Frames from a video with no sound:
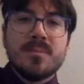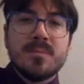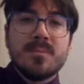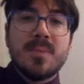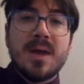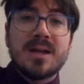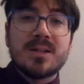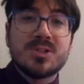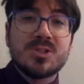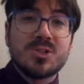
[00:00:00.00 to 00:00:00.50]

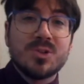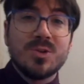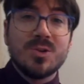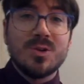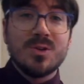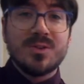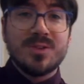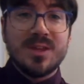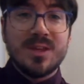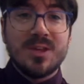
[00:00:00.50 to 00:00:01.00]
Make
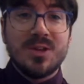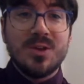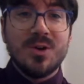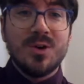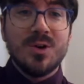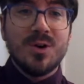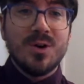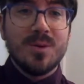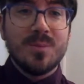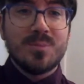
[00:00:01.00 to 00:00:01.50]
sure that
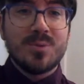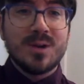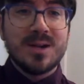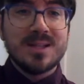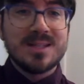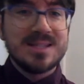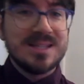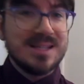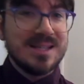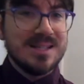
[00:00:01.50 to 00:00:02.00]
you're
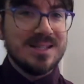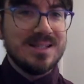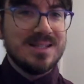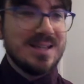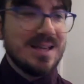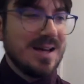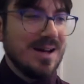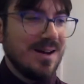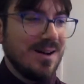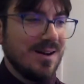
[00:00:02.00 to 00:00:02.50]
pressing
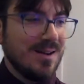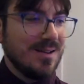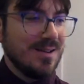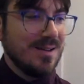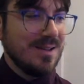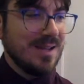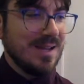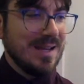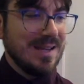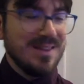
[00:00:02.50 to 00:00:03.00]

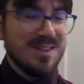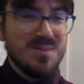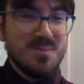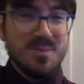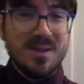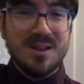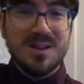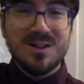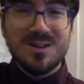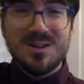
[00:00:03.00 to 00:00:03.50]
down in the
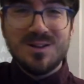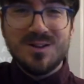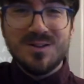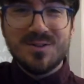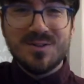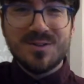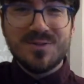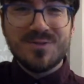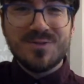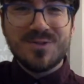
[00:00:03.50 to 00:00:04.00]
middle
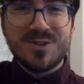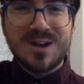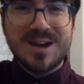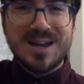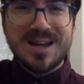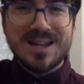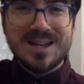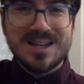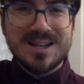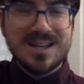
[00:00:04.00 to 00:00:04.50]
of the
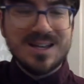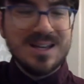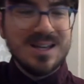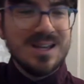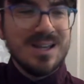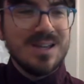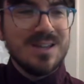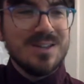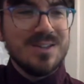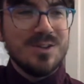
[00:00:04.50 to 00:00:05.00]
fret.
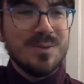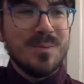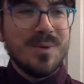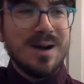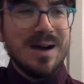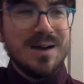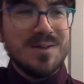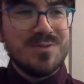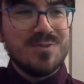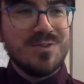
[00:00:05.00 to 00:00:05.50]
You
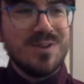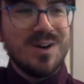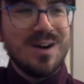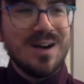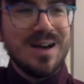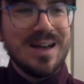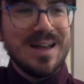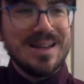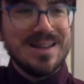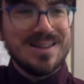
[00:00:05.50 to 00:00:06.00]
might
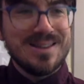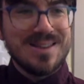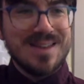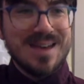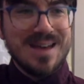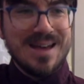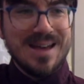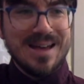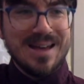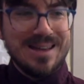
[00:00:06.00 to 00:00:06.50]
find
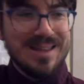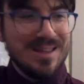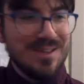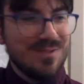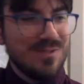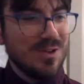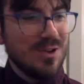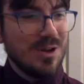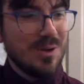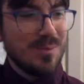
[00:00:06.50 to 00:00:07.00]
that
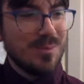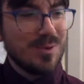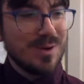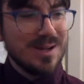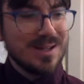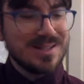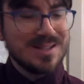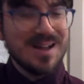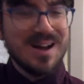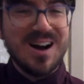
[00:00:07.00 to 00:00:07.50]
if you don't
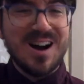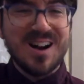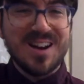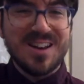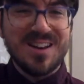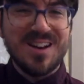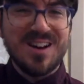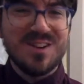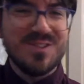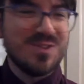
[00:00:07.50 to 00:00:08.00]
press
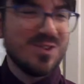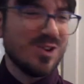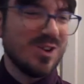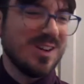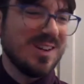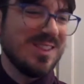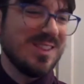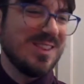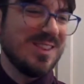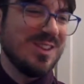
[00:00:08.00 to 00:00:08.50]
hard enough
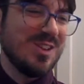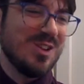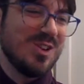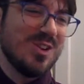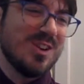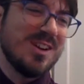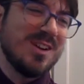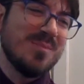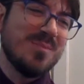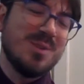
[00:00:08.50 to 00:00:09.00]
or
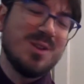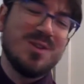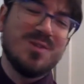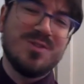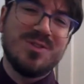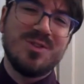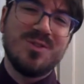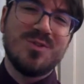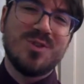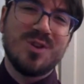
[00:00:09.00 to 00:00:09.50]
you're in a bit
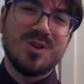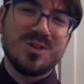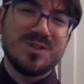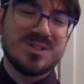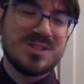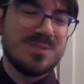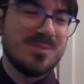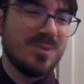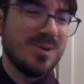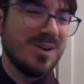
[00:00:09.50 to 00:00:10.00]
of the
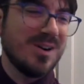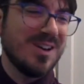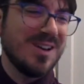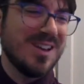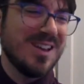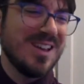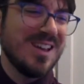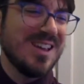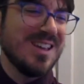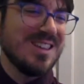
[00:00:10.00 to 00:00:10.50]
wrong
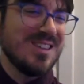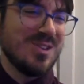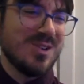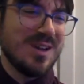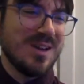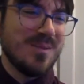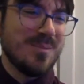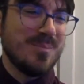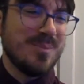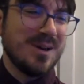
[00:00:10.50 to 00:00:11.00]
spot,
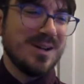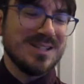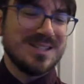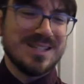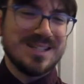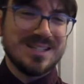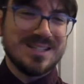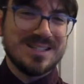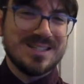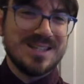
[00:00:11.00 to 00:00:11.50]
you get a
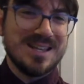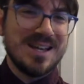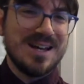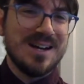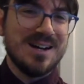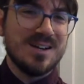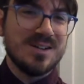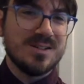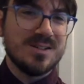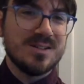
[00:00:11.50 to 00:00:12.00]
buzzing
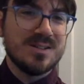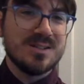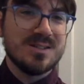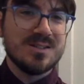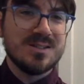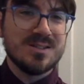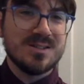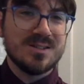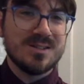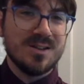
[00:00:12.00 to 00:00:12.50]
sound.
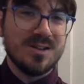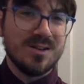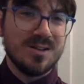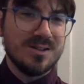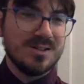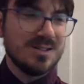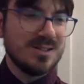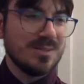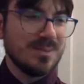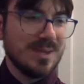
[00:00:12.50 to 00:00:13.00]

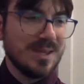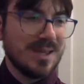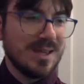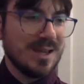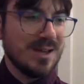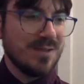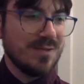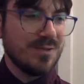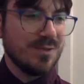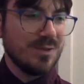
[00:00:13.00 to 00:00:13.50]
So just be
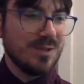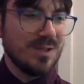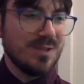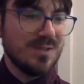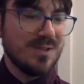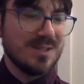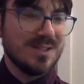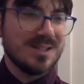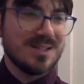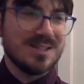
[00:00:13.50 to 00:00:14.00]
careful
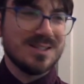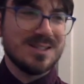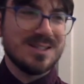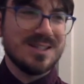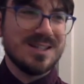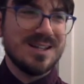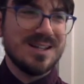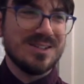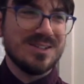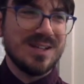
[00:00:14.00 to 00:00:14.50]
if it doesn't
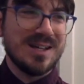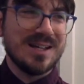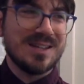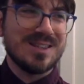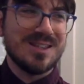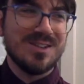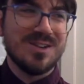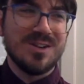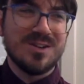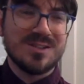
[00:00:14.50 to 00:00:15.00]
sound
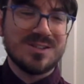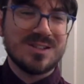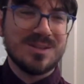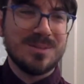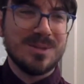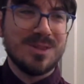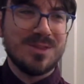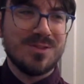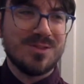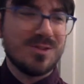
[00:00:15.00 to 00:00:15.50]
like the note's
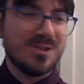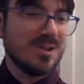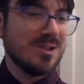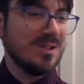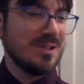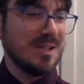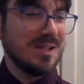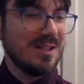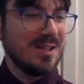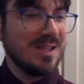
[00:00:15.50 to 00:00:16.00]
coming through
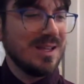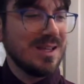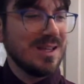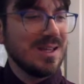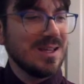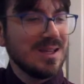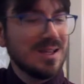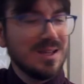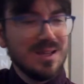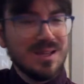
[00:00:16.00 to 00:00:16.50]

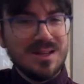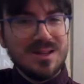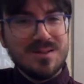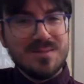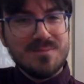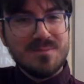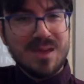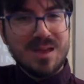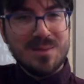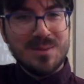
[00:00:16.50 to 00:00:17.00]
clearly.
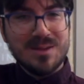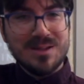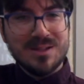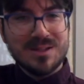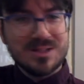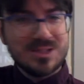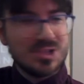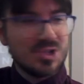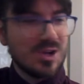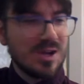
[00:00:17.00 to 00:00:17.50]
Maybe
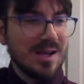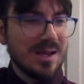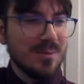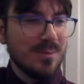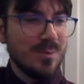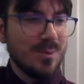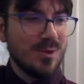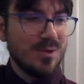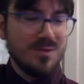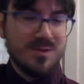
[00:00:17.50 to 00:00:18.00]
just try
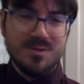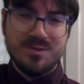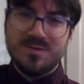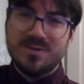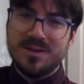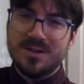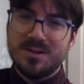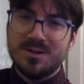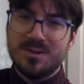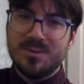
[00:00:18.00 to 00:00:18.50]
and move your
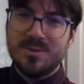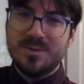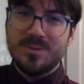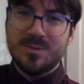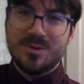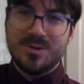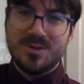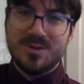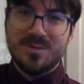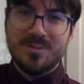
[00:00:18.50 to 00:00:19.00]
finger a bit
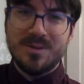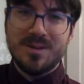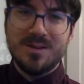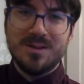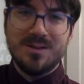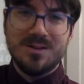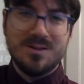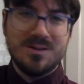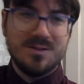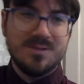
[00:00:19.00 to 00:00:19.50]
more in the
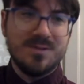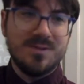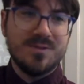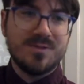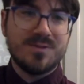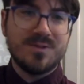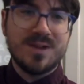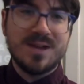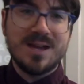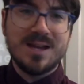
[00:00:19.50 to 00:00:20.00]
middle of
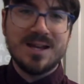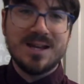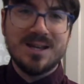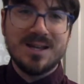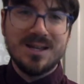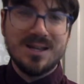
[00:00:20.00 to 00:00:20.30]
the fret.